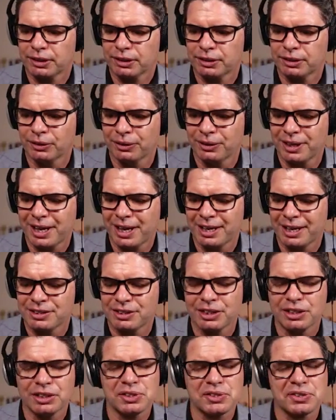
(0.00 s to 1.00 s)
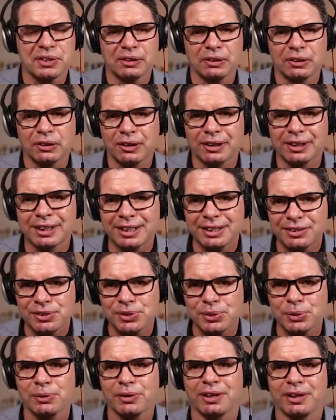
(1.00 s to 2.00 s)
and you see a lot of
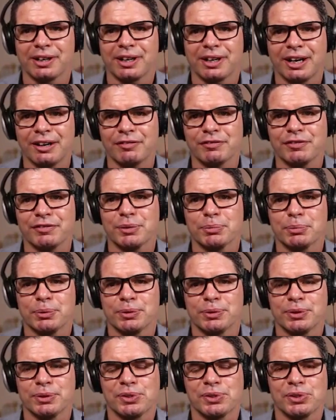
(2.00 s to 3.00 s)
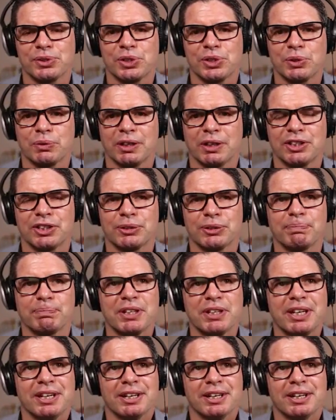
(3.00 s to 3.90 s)
leaders who are uncomfortable in this situation.